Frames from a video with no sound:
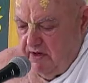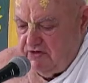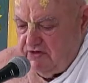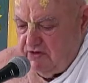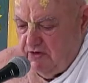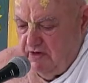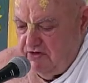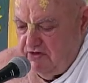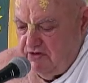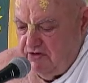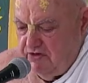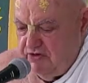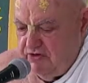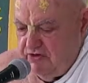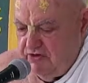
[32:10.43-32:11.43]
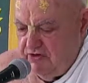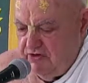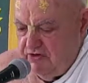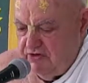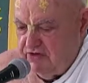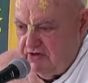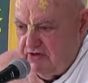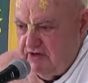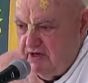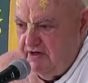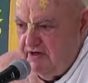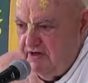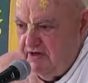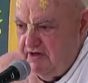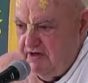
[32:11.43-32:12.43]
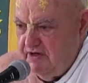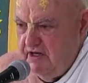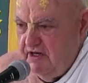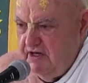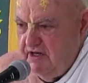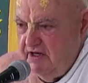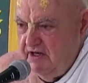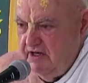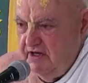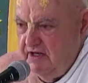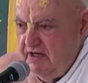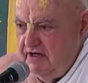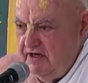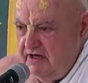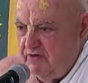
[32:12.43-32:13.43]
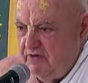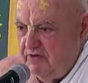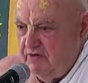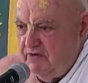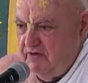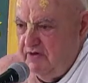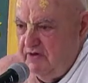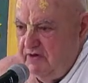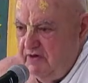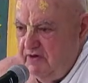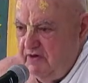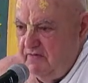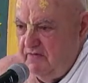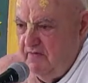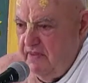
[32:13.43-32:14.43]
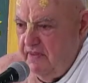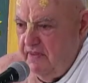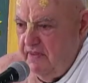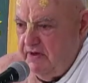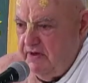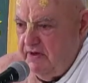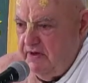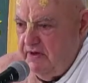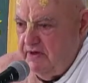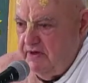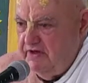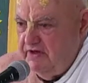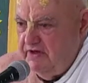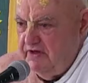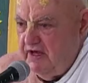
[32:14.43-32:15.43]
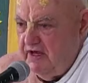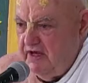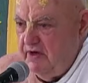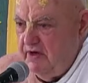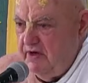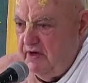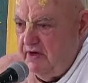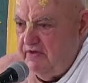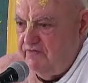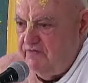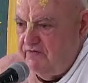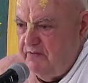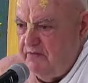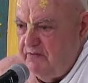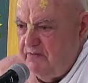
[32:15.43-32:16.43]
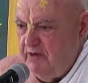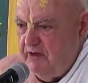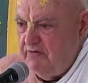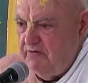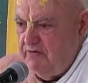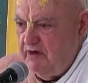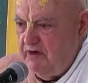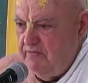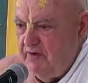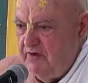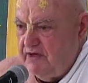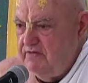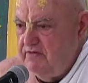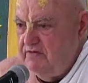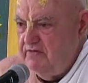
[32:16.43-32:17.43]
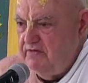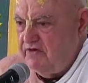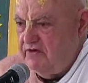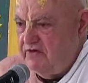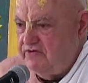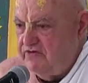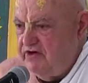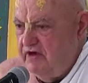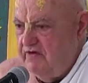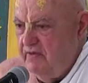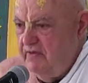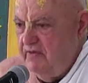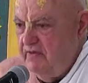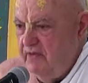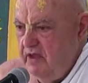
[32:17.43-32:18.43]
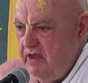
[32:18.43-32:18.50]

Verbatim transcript: Okay, so he approaches Kamsa. He says, well, you know, because he gave away the first baby went back to Vasudeva.